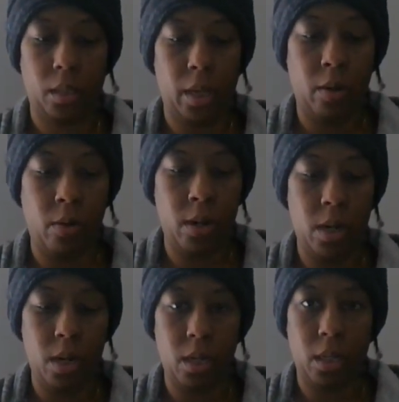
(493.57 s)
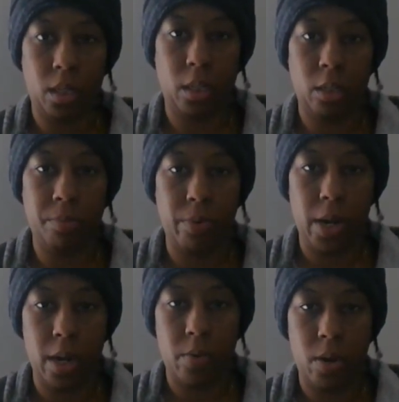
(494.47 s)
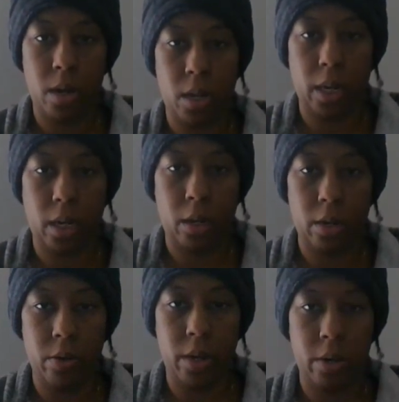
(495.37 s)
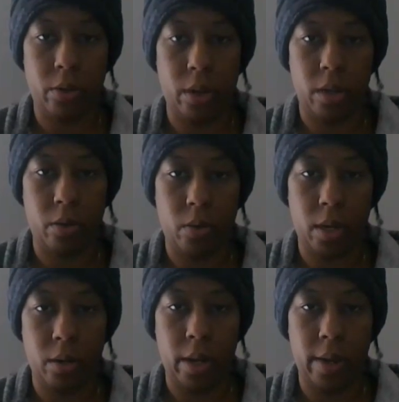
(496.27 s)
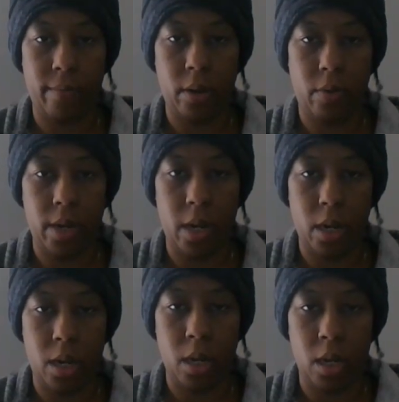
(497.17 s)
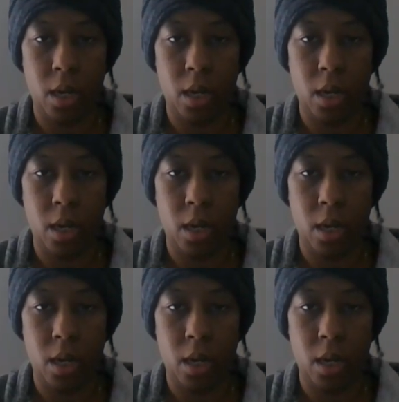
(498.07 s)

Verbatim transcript: I ordered a chip reader one like two years ago. I, I have no idea